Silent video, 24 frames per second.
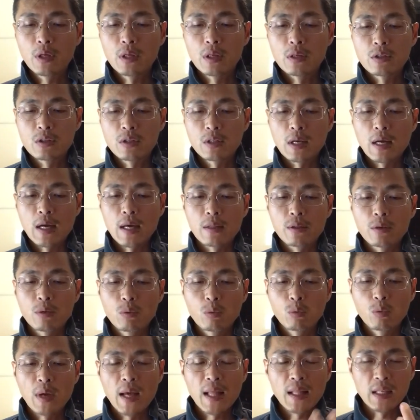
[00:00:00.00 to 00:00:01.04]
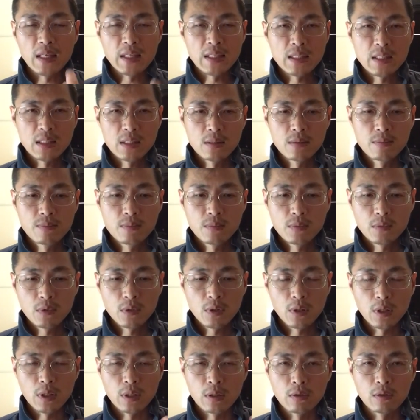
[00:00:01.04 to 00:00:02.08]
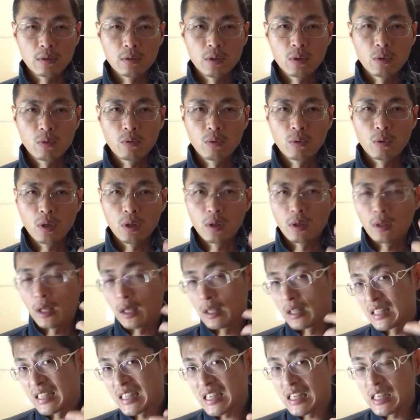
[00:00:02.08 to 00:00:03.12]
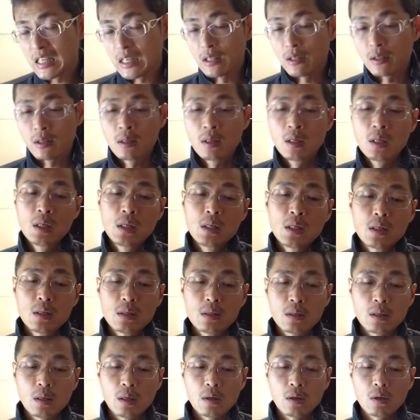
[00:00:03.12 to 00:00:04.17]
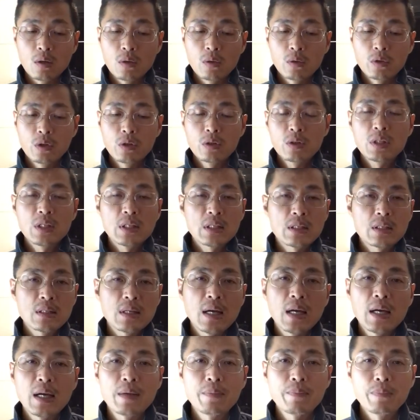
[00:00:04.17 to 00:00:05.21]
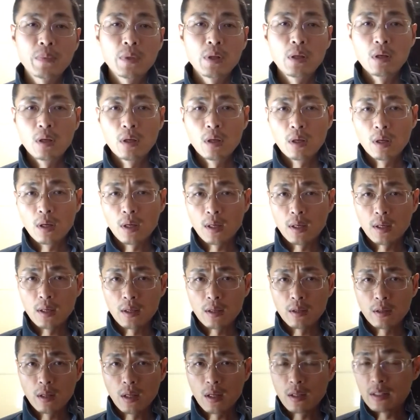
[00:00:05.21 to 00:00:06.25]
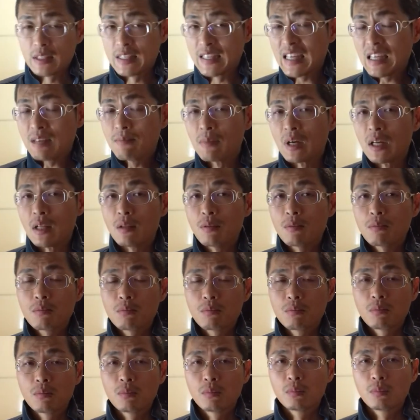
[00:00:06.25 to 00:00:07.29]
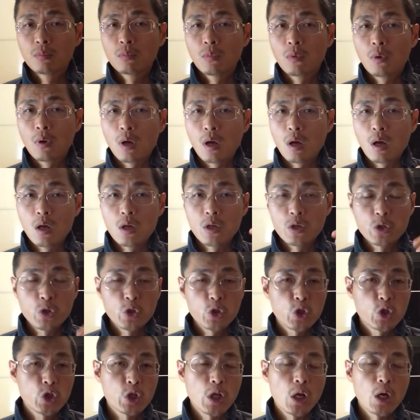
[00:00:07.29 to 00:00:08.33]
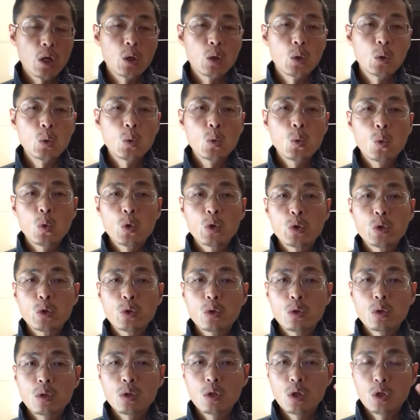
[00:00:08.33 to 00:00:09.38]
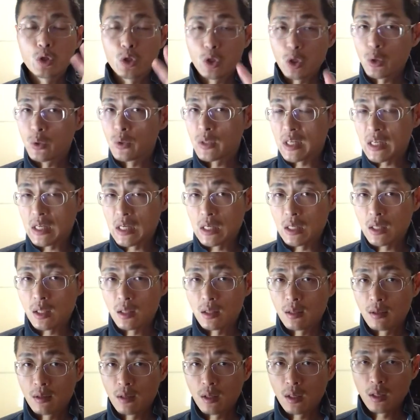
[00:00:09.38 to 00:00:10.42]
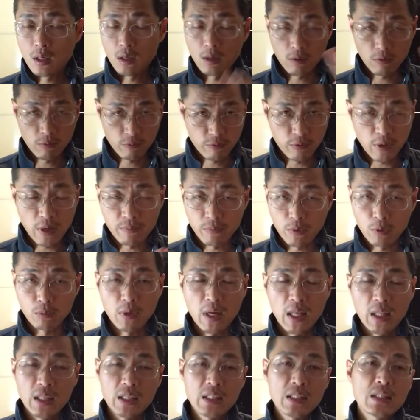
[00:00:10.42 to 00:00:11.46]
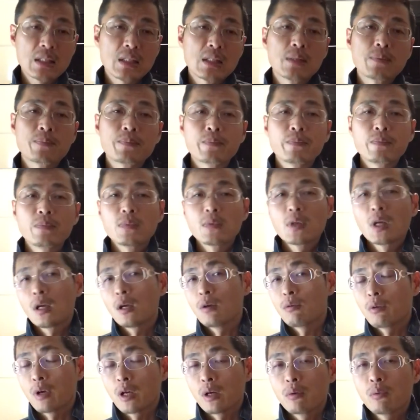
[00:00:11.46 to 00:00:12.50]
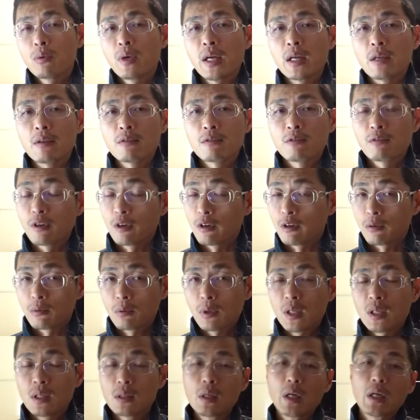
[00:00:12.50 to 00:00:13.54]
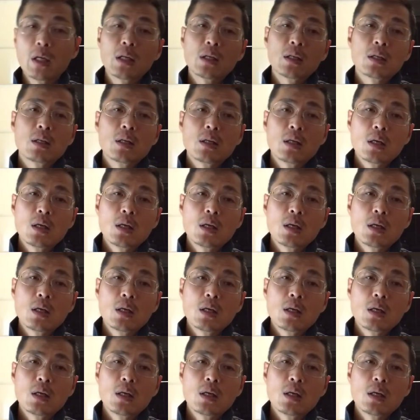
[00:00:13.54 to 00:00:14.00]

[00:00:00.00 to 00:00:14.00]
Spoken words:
he's got relics, and teeth. So during this time, a demon stole 2 teeth from the relics and ran away very quickly.